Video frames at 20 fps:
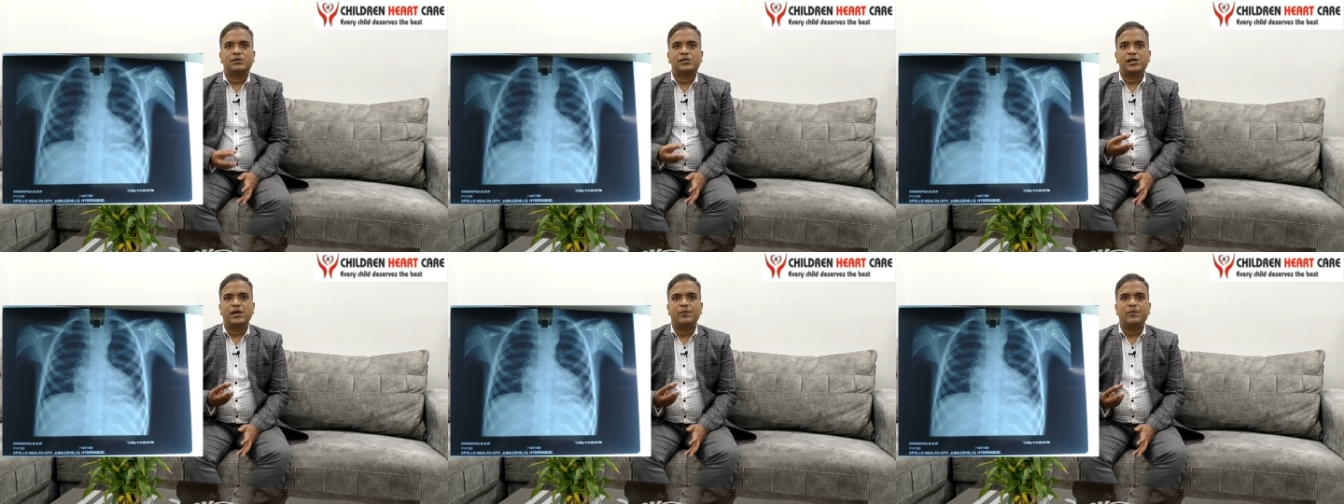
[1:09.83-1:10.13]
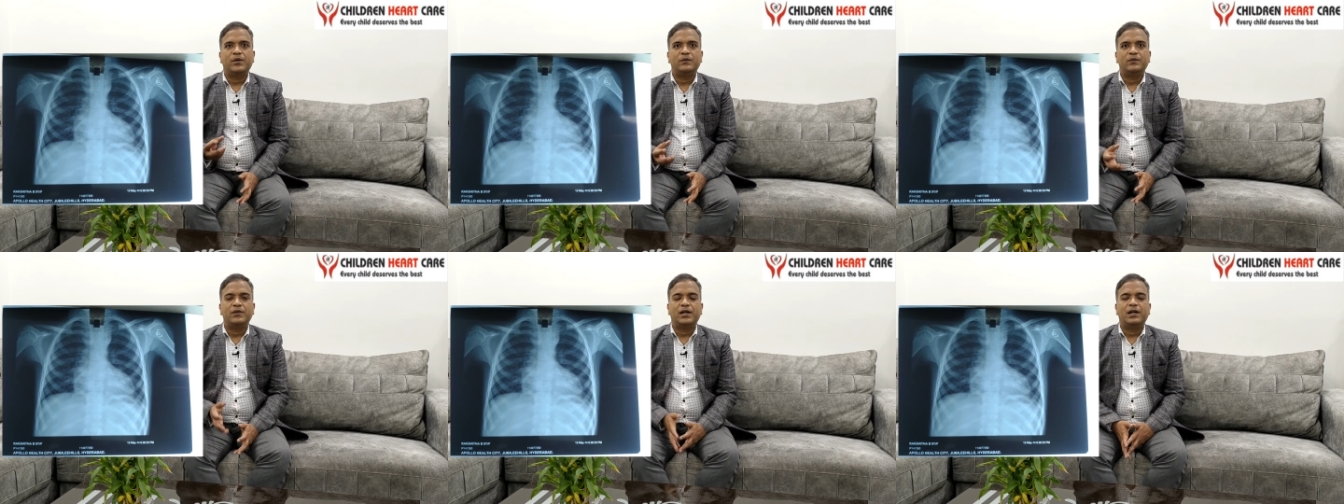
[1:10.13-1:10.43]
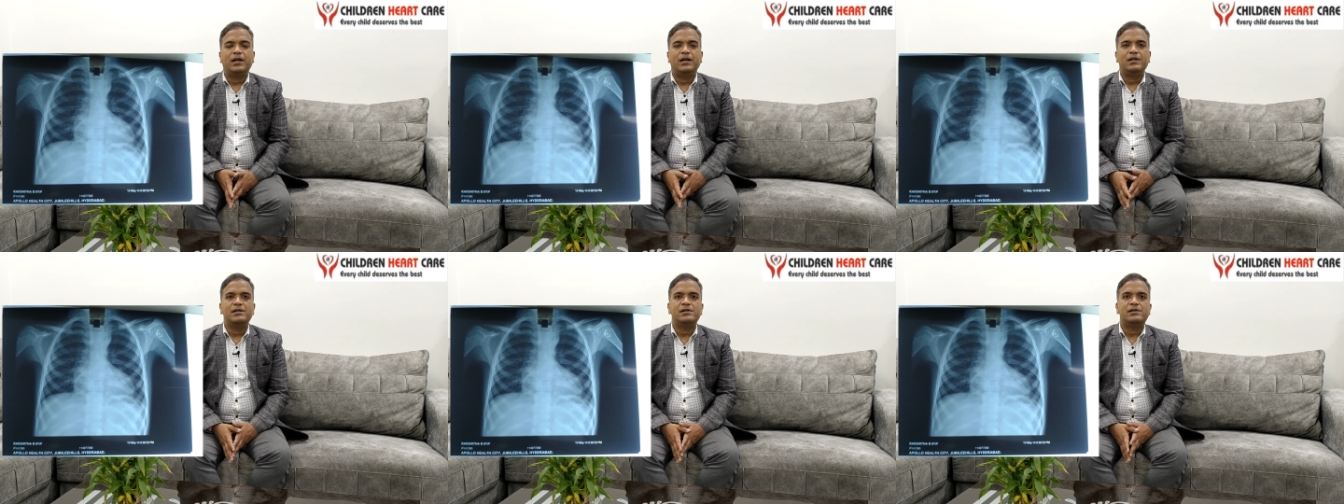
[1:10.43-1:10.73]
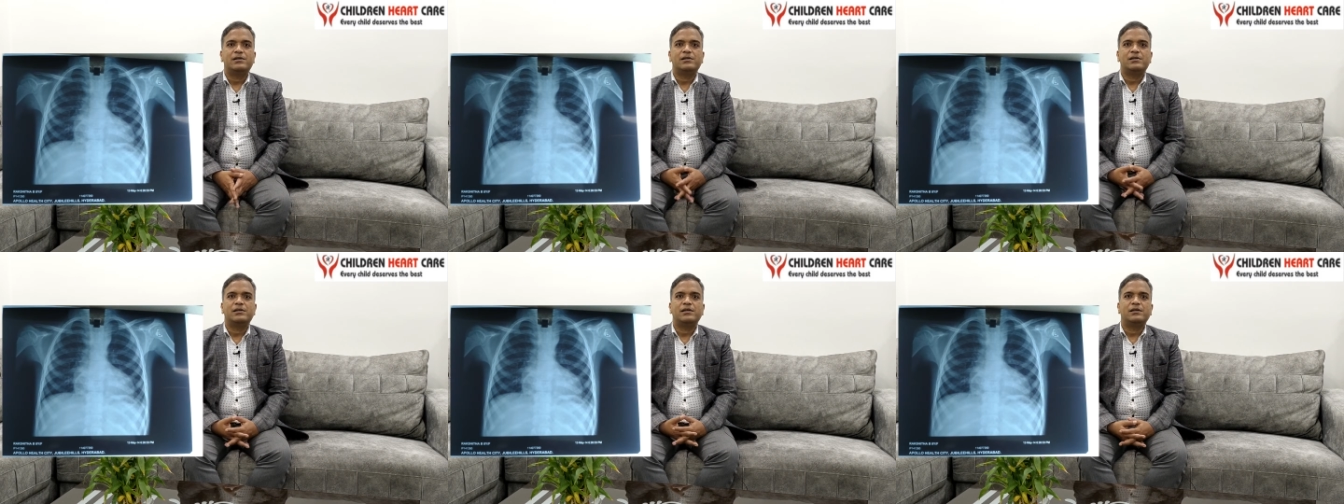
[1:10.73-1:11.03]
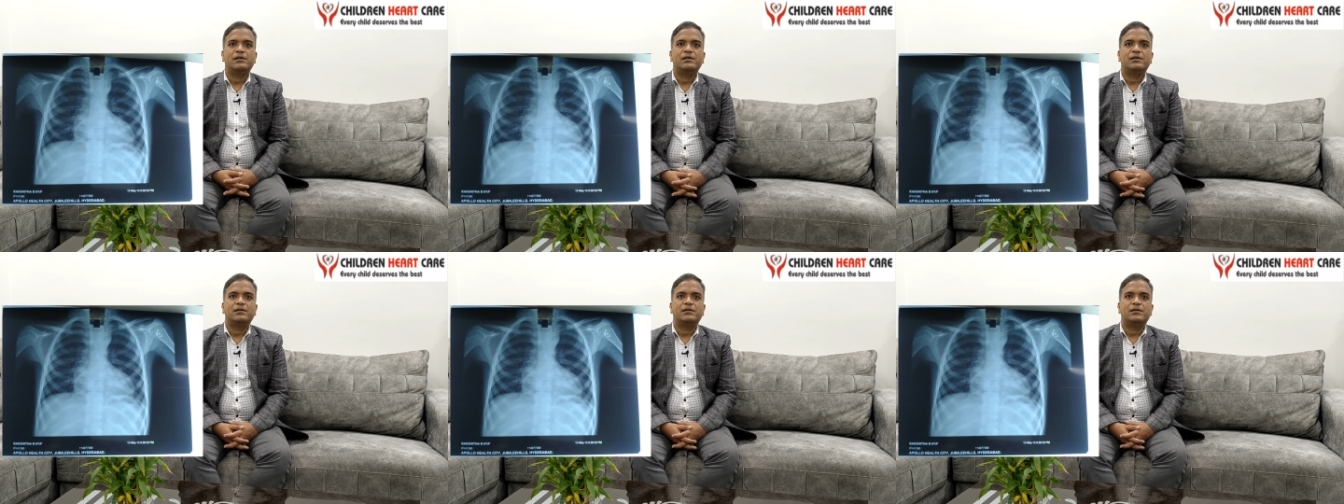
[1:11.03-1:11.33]
shape of the heart is
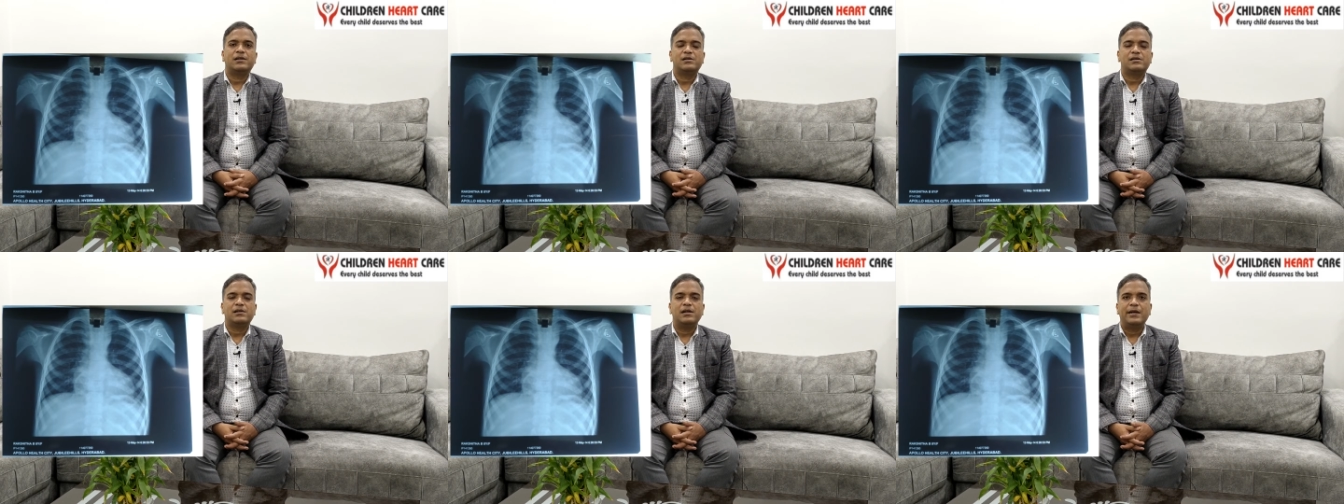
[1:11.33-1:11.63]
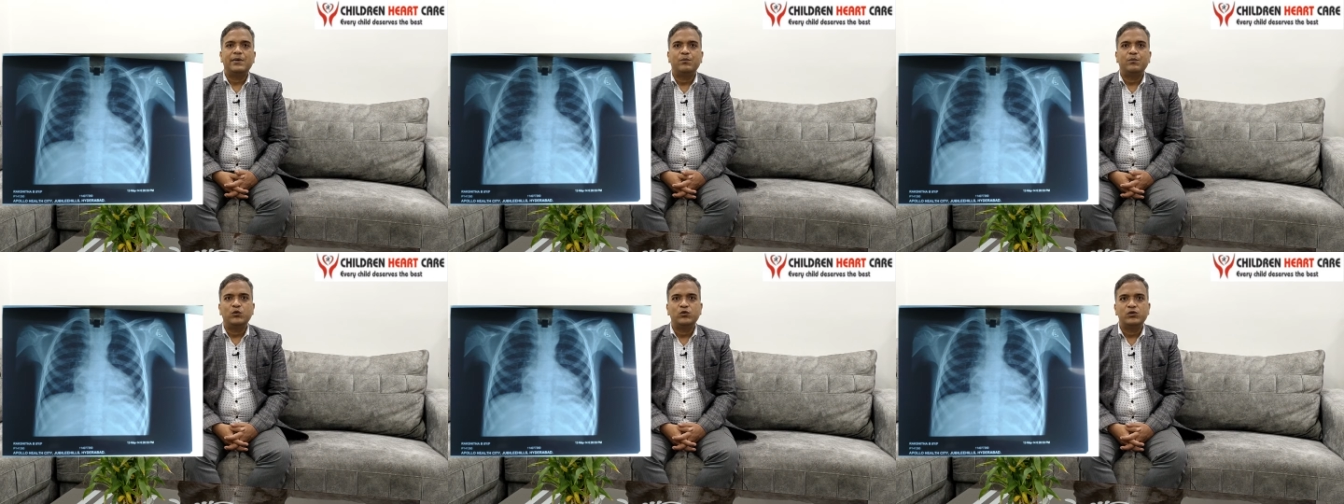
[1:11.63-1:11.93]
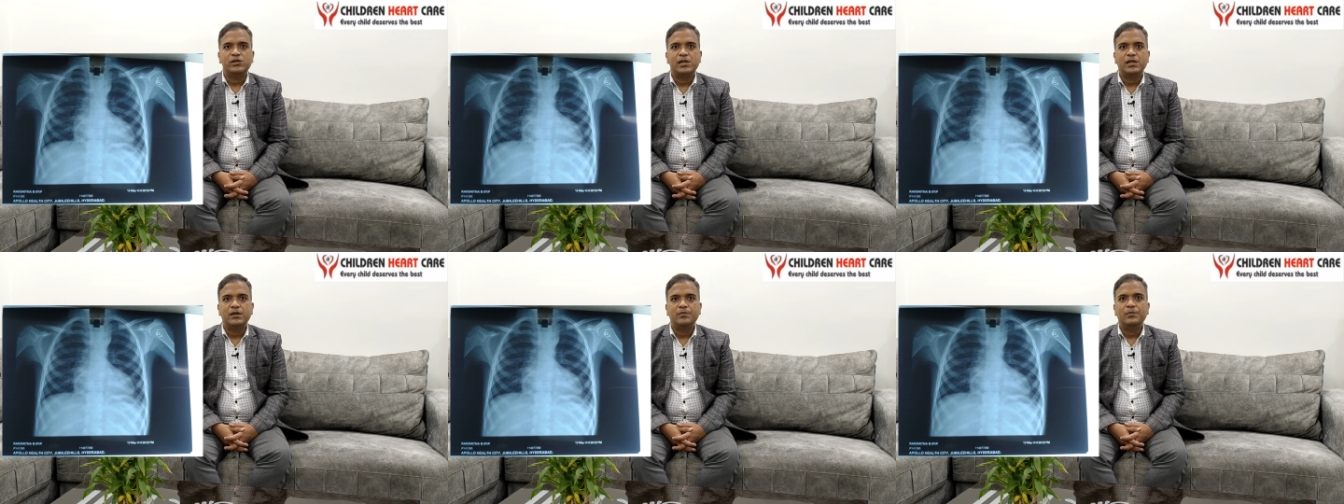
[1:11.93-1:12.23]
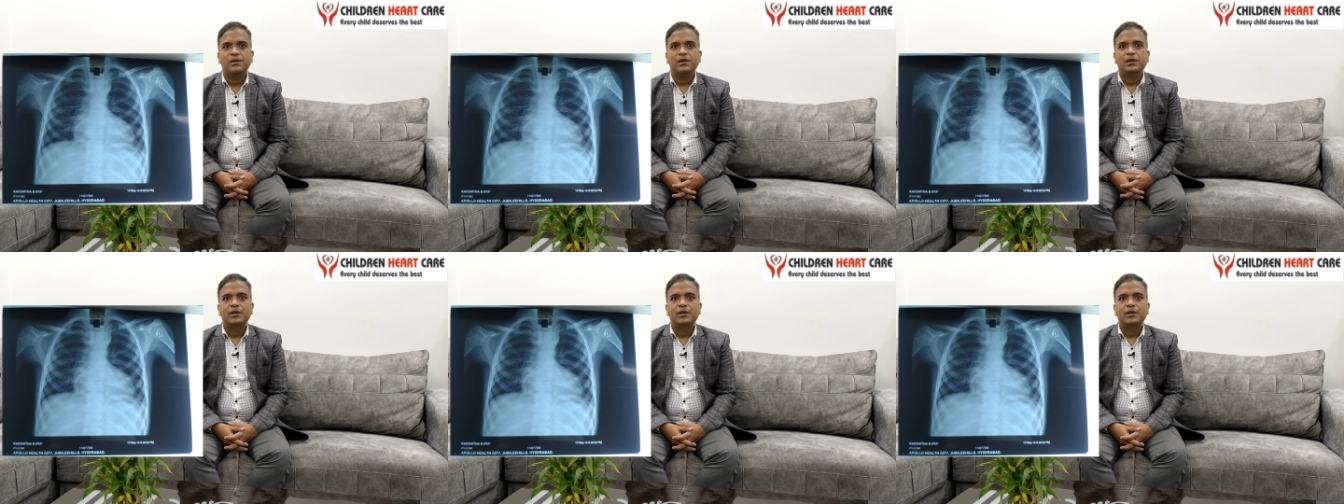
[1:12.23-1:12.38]
just like boot shape.